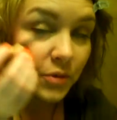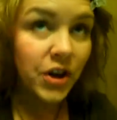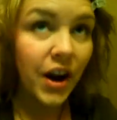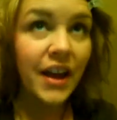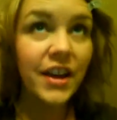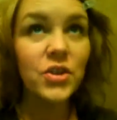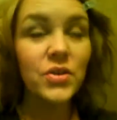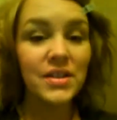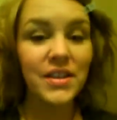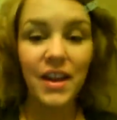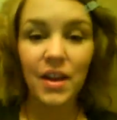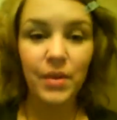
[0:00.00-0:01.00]
I'm trying a new
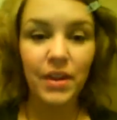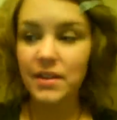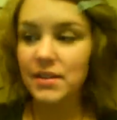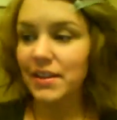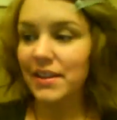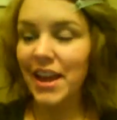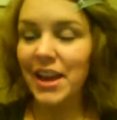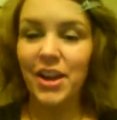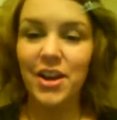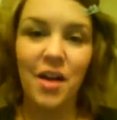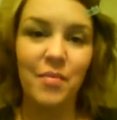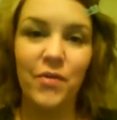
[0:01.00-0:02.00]
setup because the
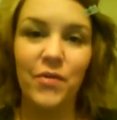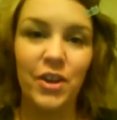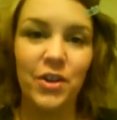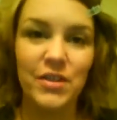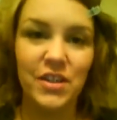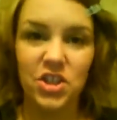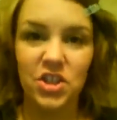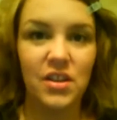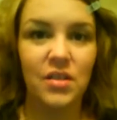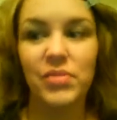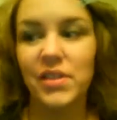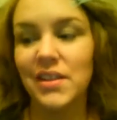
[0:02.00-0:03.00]
lighting in all my videos is
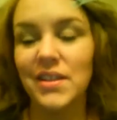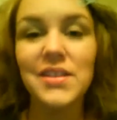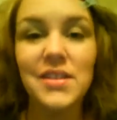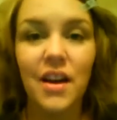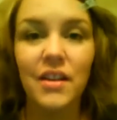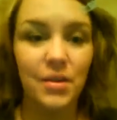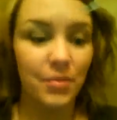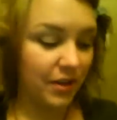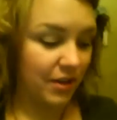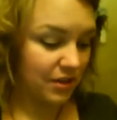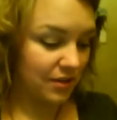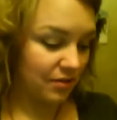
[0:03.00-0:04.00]
just completely stuck. I
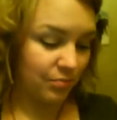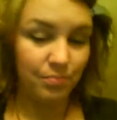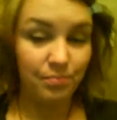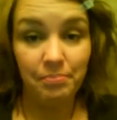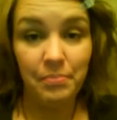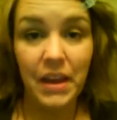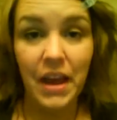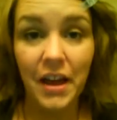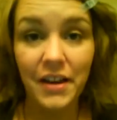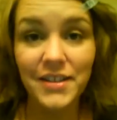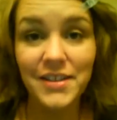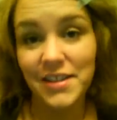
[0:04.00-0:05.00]
mean, let's be
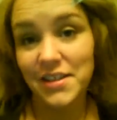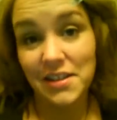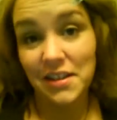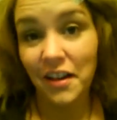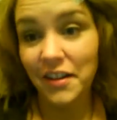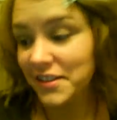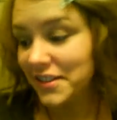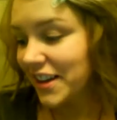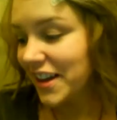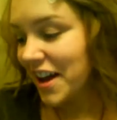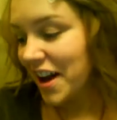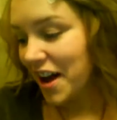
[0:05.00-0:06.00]
honest, it sucks.
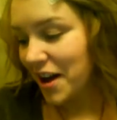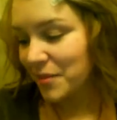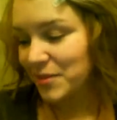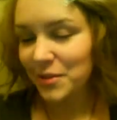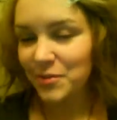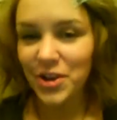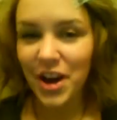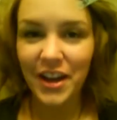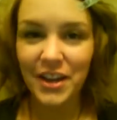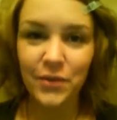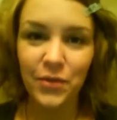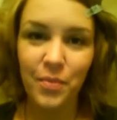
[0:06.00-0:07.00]
So I'm
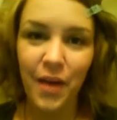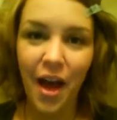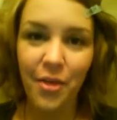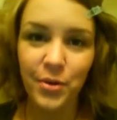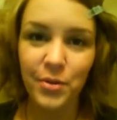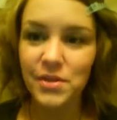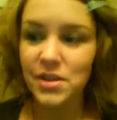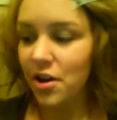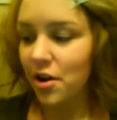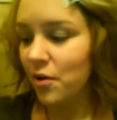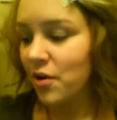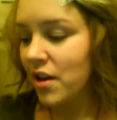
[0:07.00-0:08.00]
trying a different bathroom.
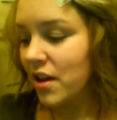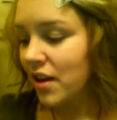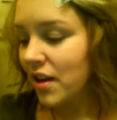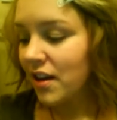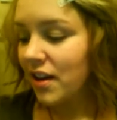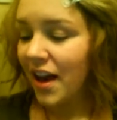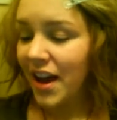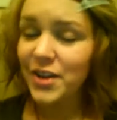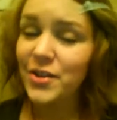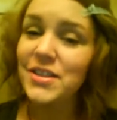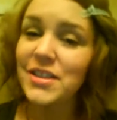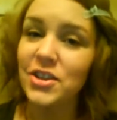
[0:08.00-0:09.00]
So
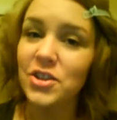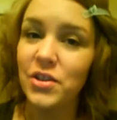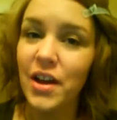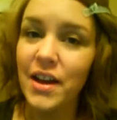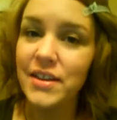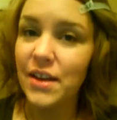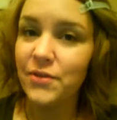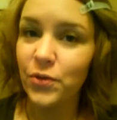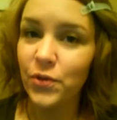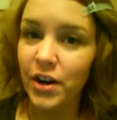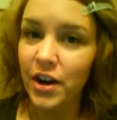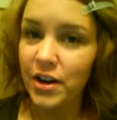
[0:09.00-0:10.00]
I know it sucks, you guys. I have
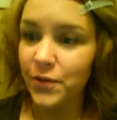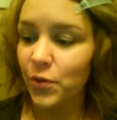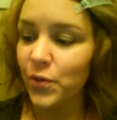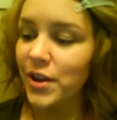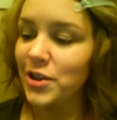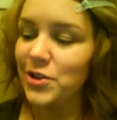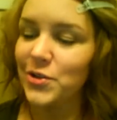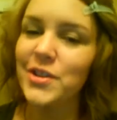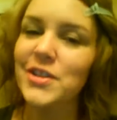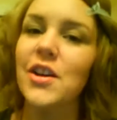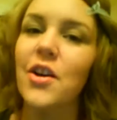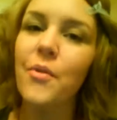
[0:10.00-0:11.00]
to figure out a different way to
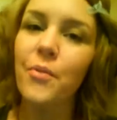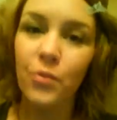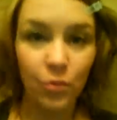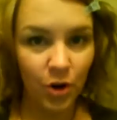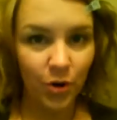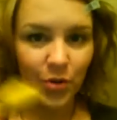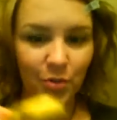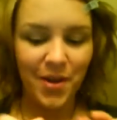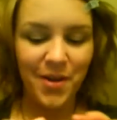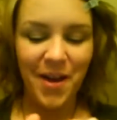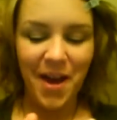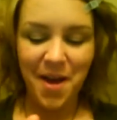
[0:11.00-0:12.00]
do it. So work with
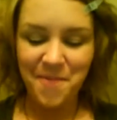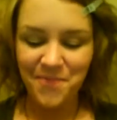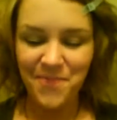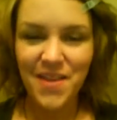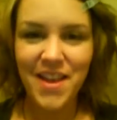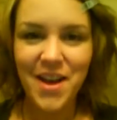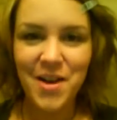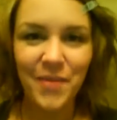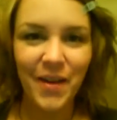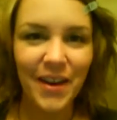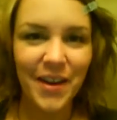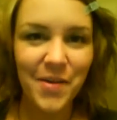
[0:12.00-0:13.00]
me, okay?
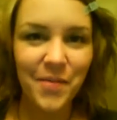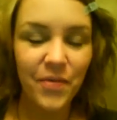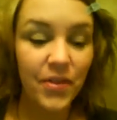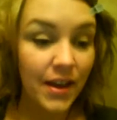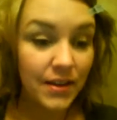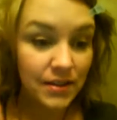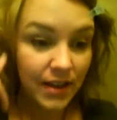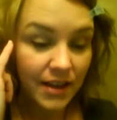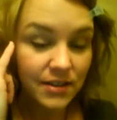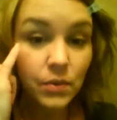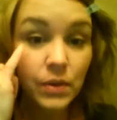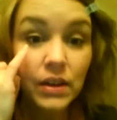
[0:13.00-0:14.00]
But that's
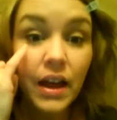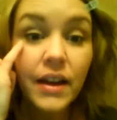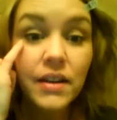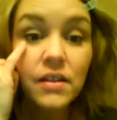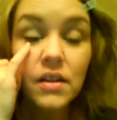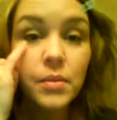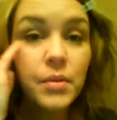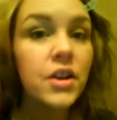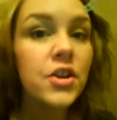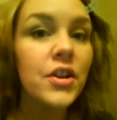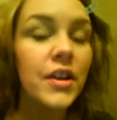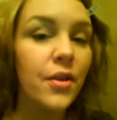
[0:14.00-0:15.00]
that. So we lined a little
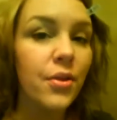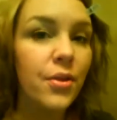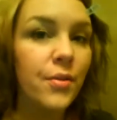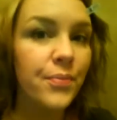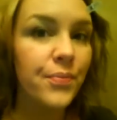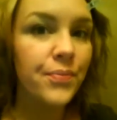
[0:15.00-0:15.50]
bit underneath.